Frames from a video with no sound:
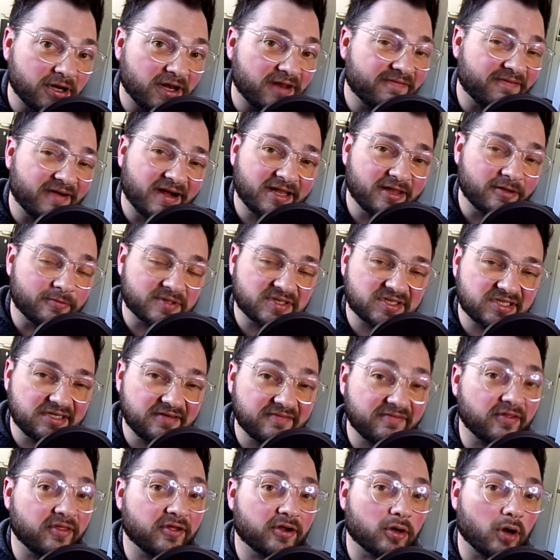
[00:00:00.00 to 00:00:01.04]
finally received
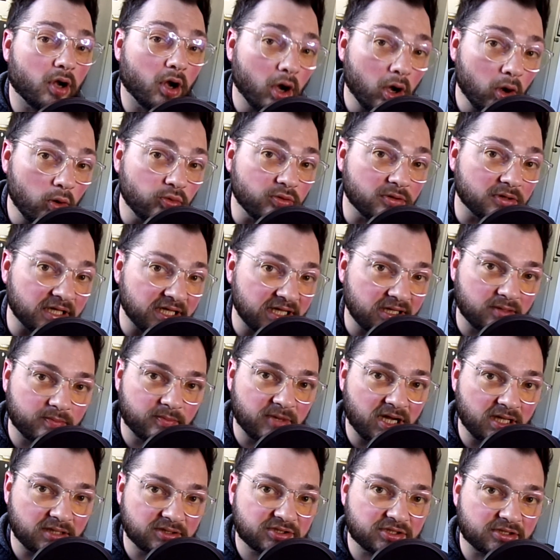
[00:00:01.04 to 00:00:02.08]
their own Link
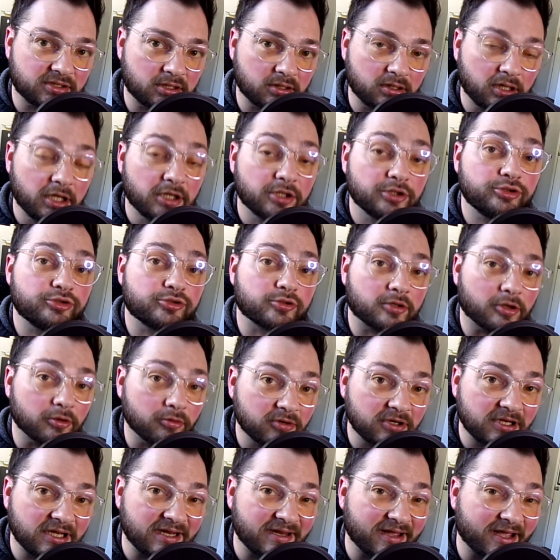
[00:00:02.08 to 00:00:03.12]
monster,
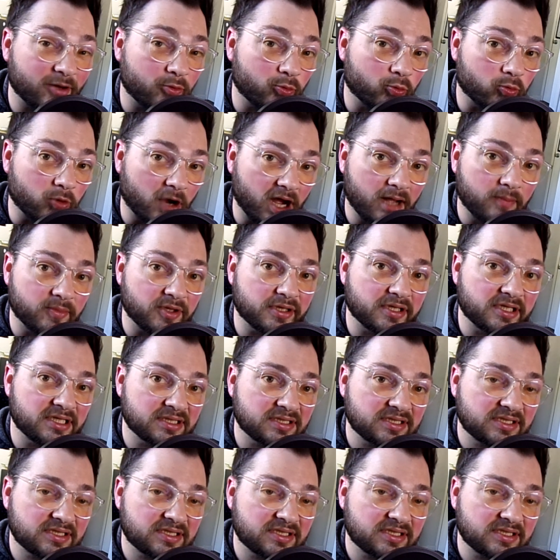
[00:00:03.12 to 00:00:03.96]
Dragunity Knight Romulus,